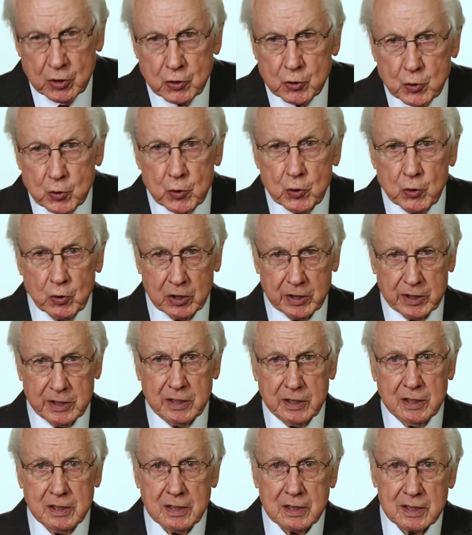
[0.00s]

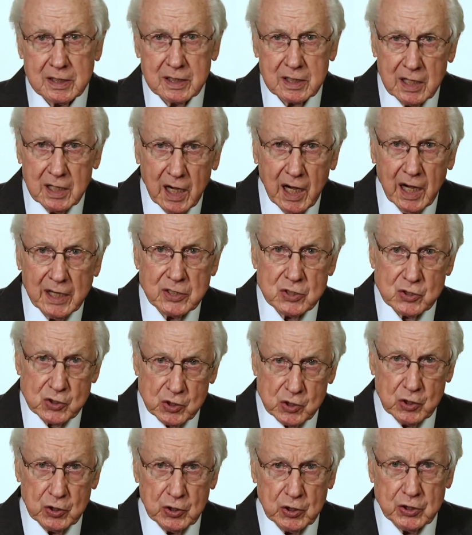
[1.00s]
Truly, God is
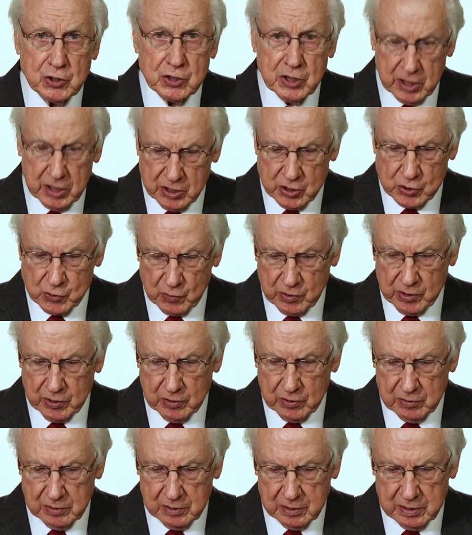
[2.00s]
good to
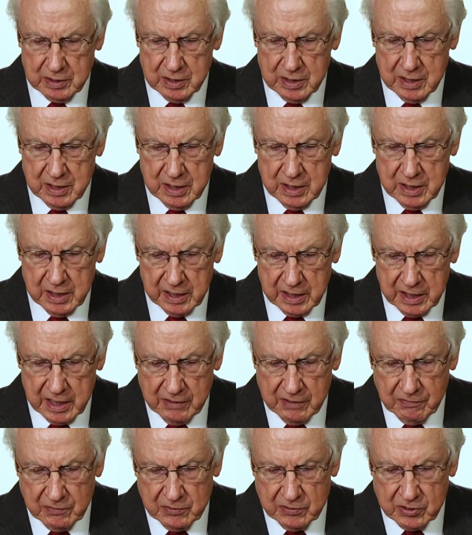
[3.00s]
Israel,
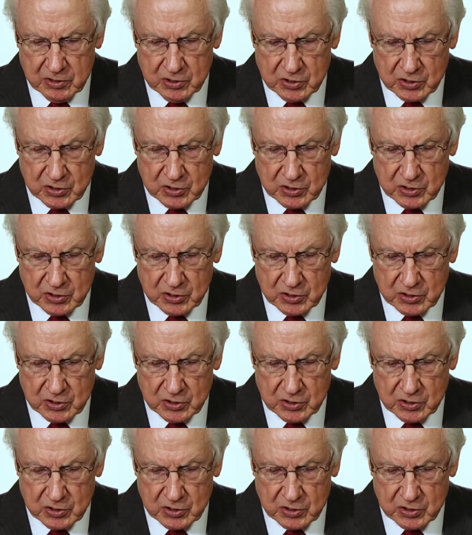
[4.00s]
even to